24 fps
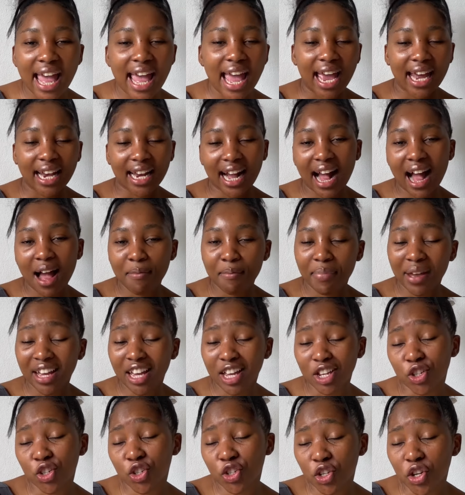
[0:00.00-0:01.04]
and come back
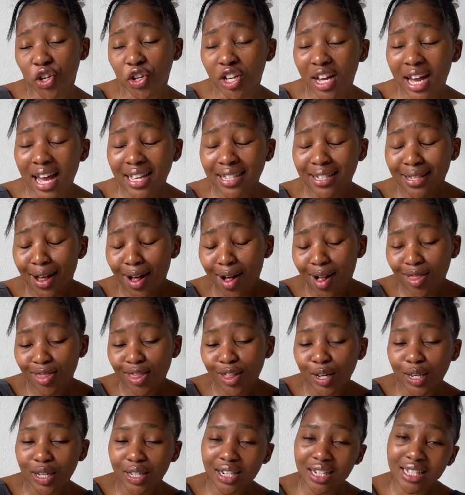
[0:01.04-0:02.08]
and show you guys all the
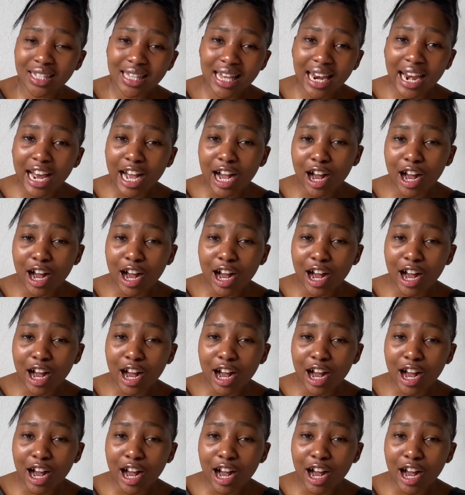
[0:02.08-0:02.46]
goodies that i